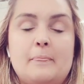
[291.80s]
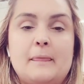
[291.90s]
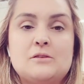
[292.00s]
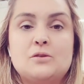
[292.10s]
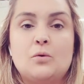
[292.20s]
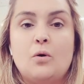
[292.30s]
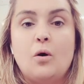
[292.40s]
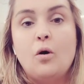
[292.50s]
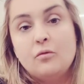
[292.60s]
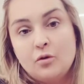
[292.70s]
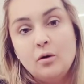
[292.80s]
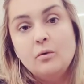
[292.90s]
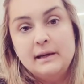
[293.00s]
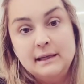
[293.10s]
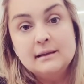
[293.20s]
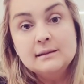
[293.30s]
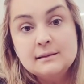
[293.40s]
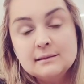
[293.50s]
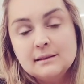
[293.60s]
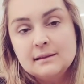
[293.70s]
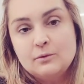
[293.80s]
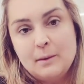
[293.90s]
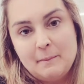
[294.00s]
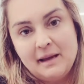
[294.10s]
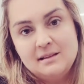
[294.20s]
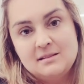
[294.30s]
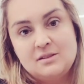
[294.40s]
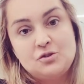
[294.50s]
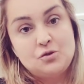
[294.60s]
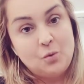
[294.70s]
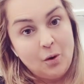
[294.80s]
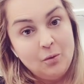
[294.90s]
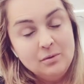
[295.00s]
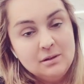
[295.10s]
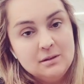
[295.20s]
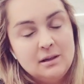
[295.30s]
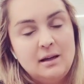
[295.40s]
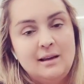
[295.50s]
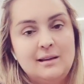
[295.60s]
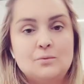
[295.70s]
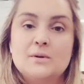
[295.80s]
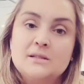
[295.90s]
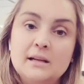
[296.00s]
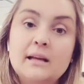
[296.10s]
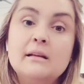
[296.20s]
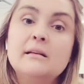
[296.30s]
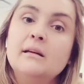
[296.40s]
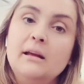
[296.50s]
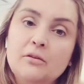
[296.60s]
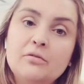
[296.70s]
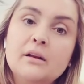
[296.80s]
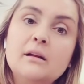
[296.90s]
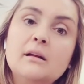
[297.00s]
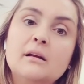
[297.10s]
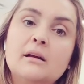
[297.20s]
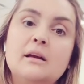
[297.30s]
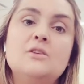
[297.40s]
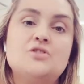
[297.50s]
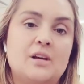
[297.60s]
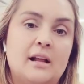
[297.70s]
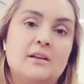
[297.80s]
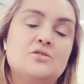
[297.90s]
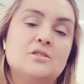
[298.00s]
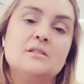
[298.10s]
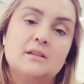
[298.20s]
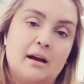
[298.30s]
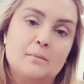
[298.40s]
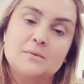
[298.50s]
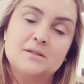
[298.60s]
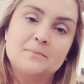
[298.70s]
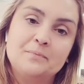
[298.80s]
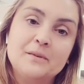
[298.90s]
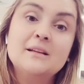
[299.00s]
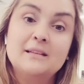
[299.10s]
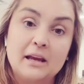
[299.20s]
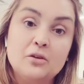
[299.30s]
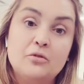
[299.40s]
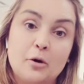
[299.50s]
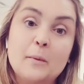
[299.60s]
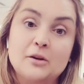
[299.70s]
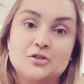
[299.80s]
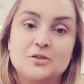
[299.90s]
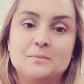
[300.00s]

So overall, England remains strong and resilient even in challenging times. Thank you very much.